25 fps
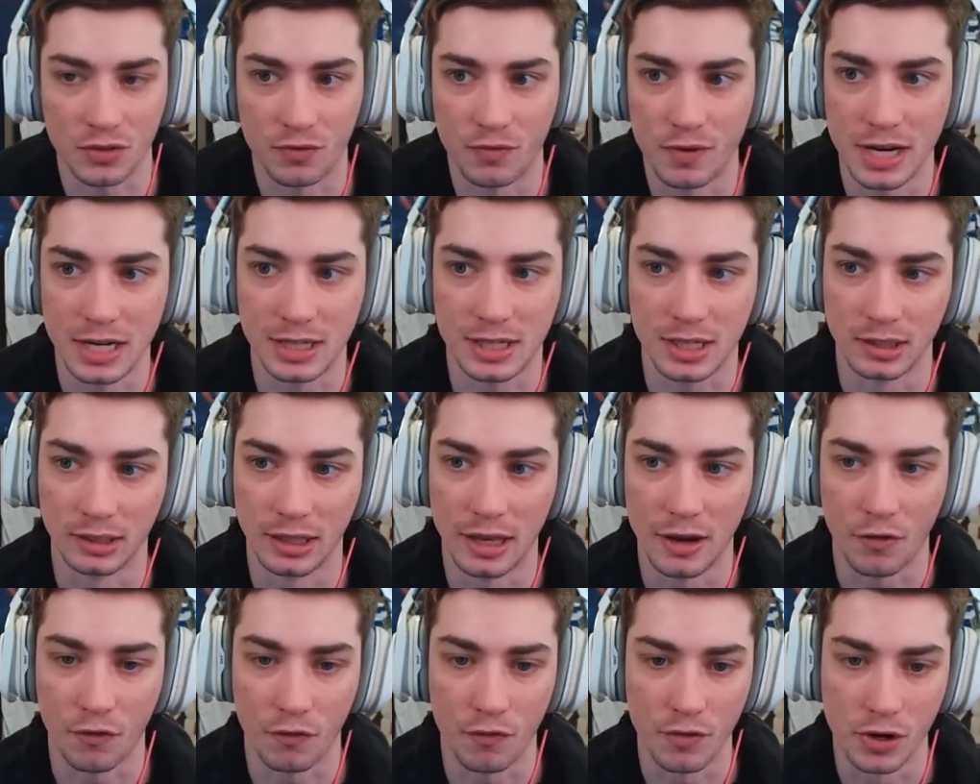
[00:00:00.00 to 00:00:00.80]
feet to
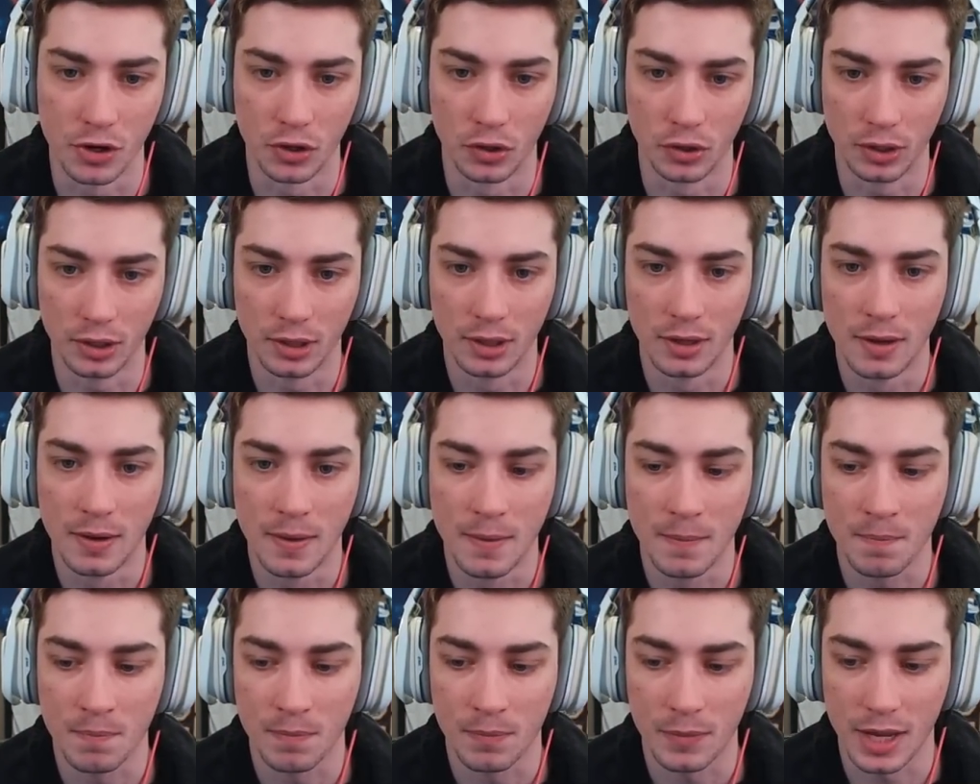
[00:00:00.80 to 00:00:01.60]
left field.
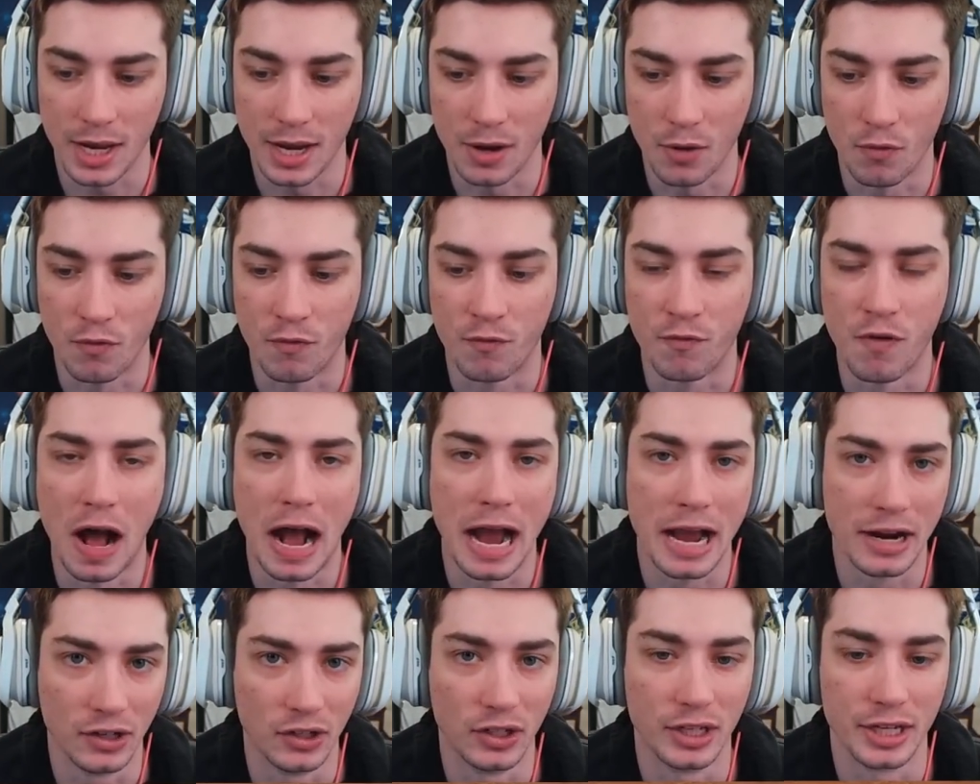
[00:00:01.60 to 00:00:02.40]
And
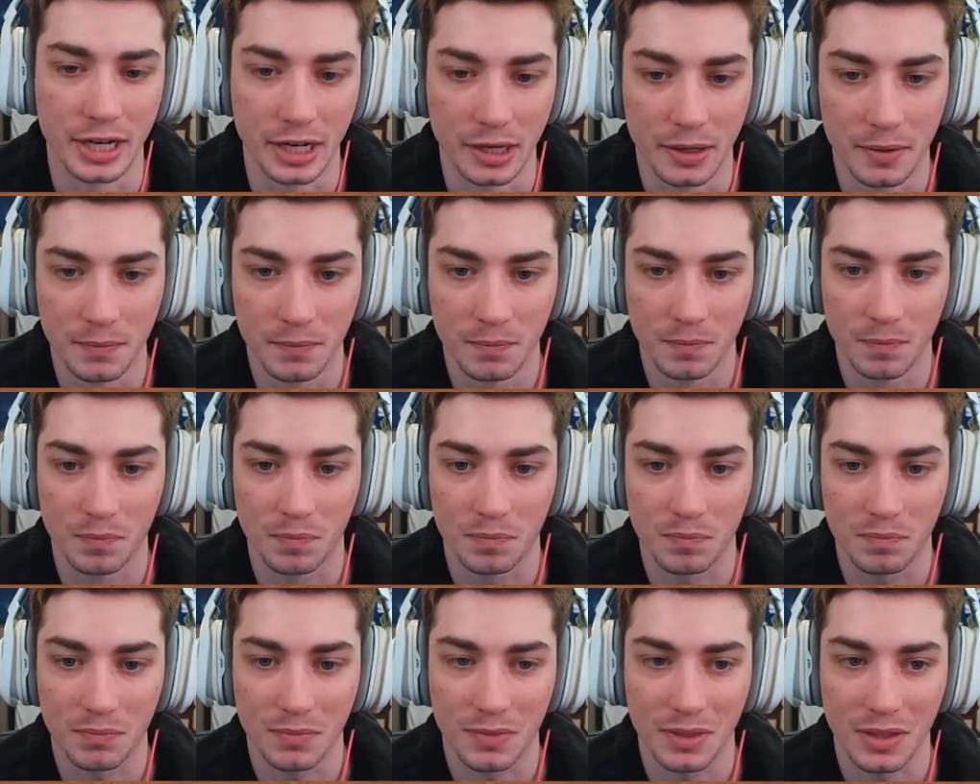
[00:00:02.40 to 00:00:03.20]
finally,
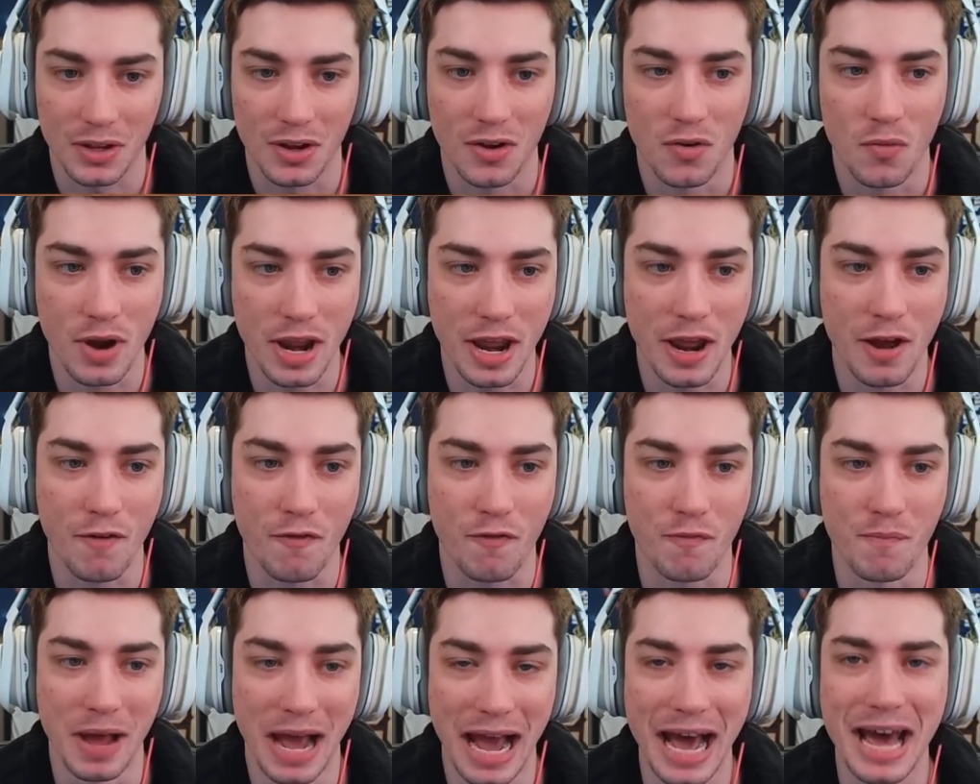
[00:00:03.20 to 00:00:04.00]
we
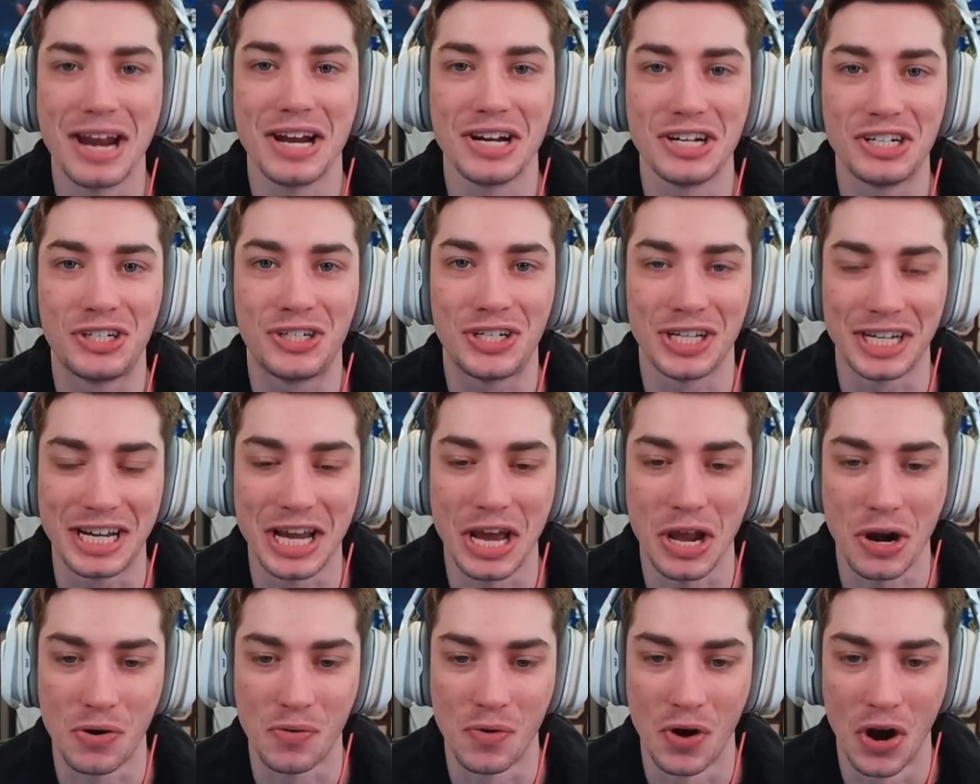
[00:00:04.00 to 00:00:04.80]
have managed to
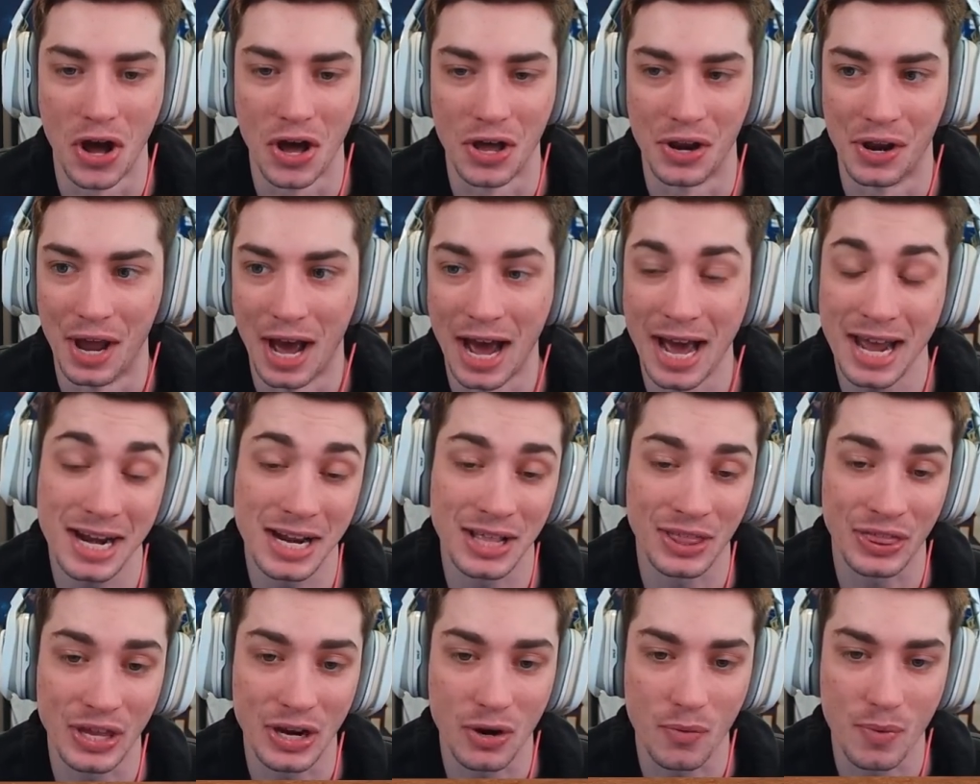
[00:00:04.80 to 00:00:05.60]
get a run. I
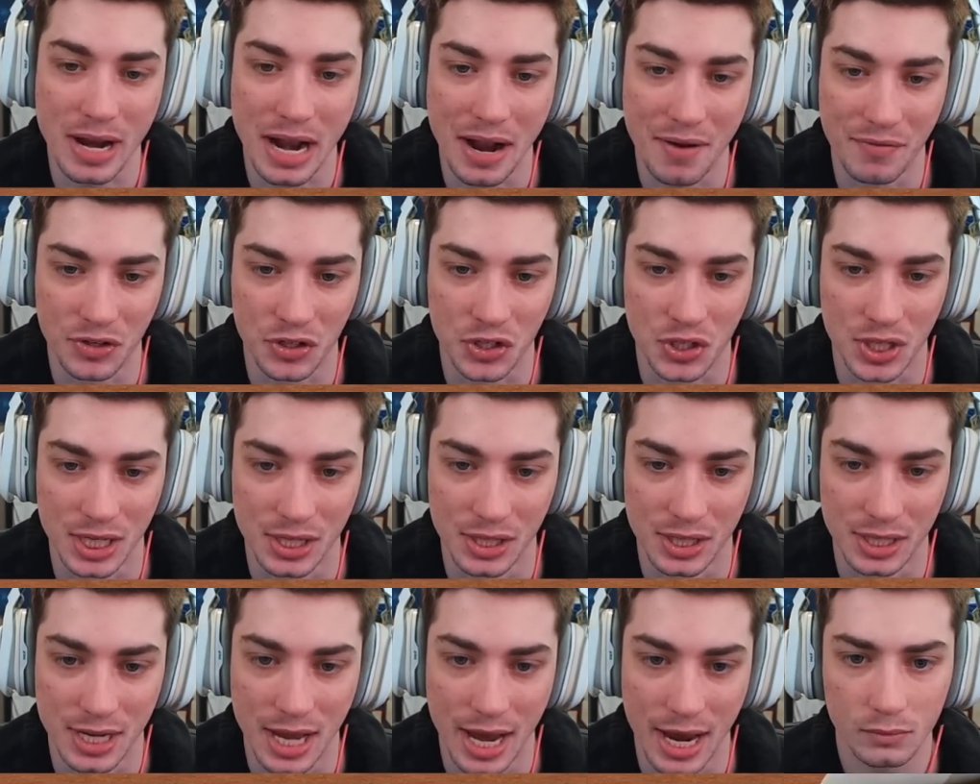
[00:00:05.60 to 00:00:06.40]
didn't think we'd ever see
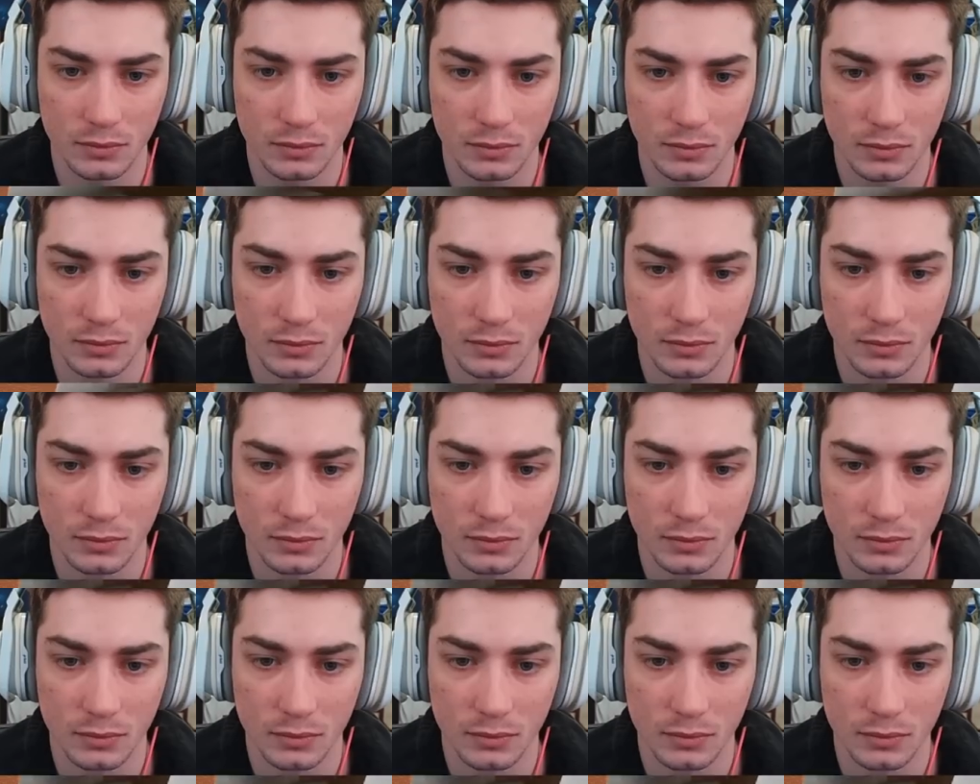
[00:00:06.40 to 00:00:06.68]
the day.